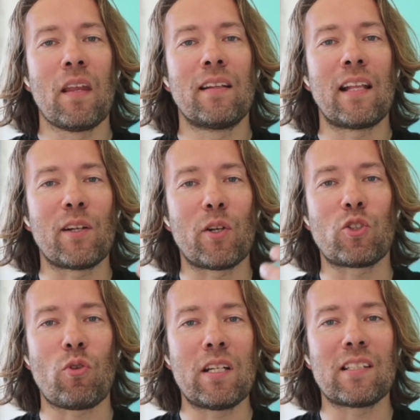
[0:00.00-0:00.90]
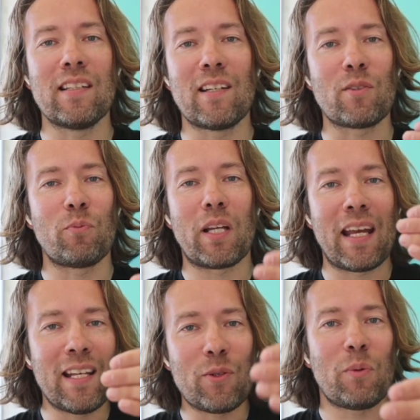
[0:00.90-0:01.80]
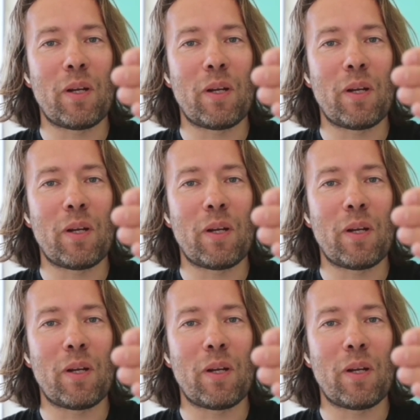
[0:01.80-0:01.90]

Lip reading: that the constraints lead us, we get into it.